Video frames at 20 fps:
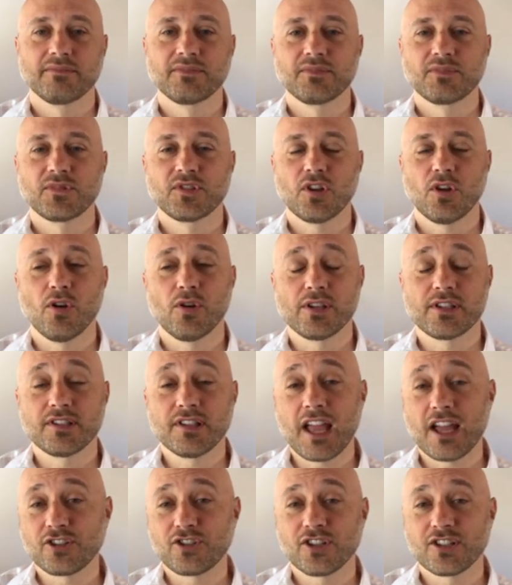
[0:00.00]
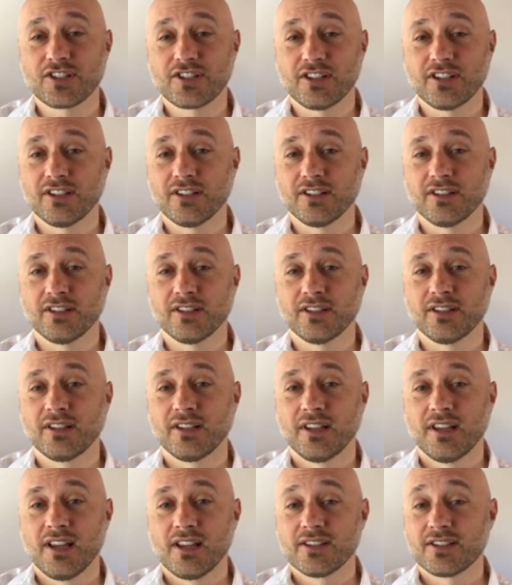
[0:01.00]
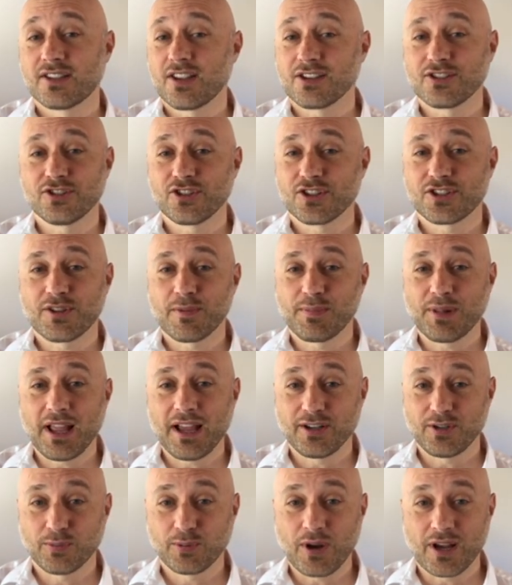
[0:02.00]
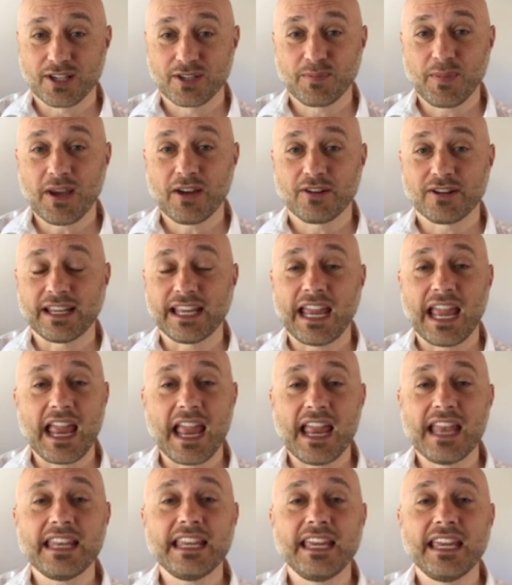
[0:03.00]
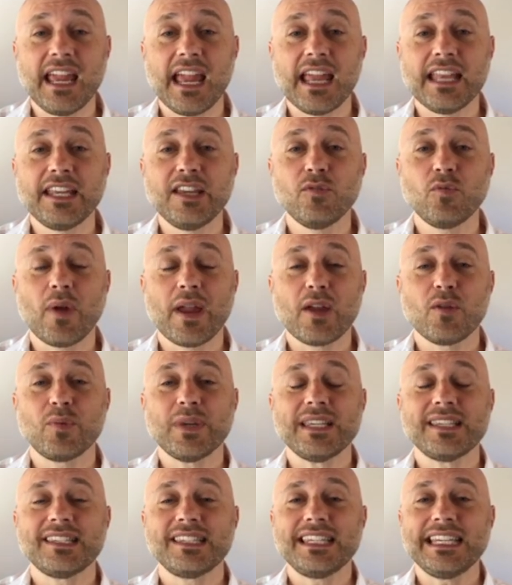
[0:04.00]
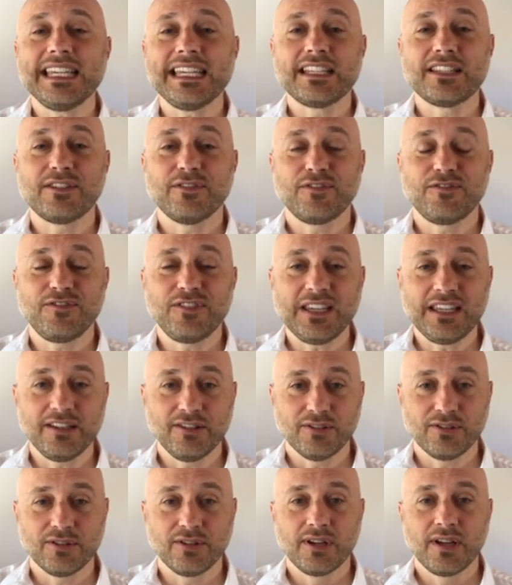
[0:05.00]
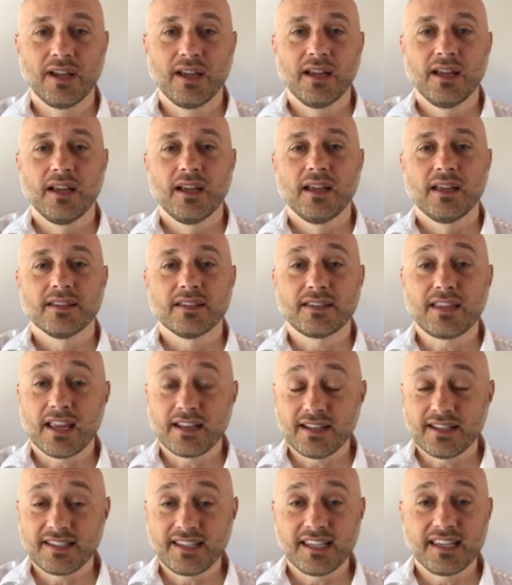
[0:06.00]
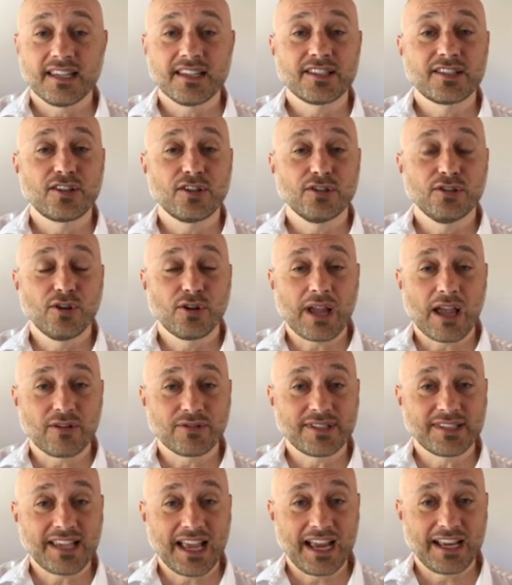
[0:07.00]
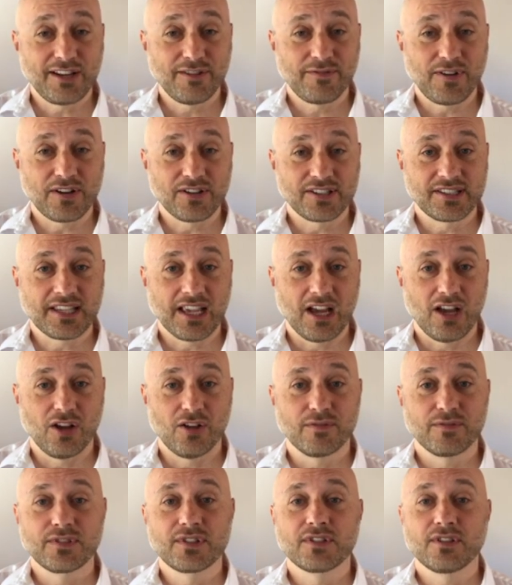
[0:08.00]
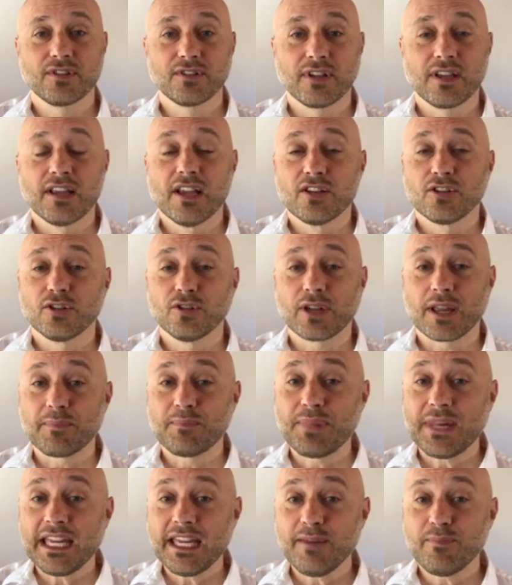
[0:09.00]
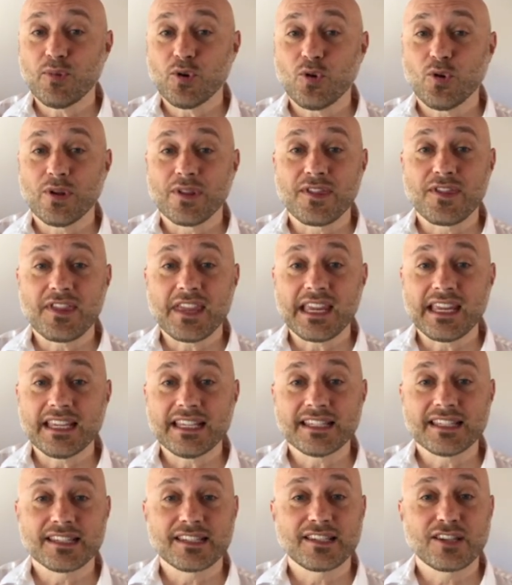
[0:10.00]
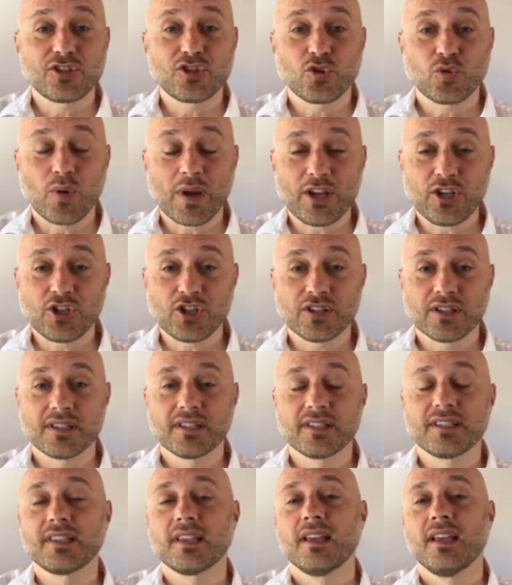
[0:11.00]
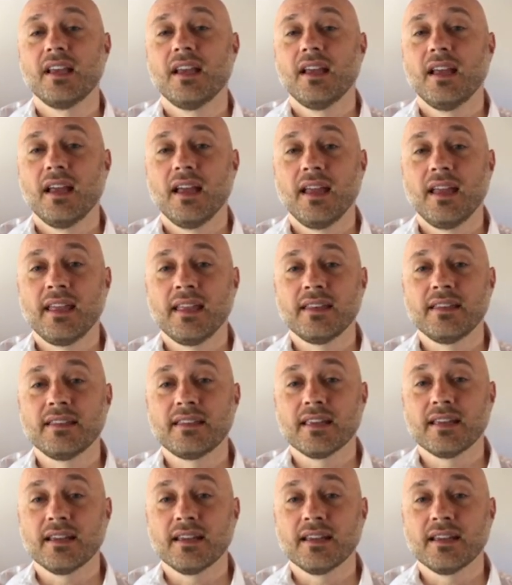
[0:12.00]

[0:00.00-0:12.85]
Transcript: So it's not just this doesn't just apply to prosperity. Any way we seek to feel, the tendency is to look outside of ourselves, to look at people and things and situations, and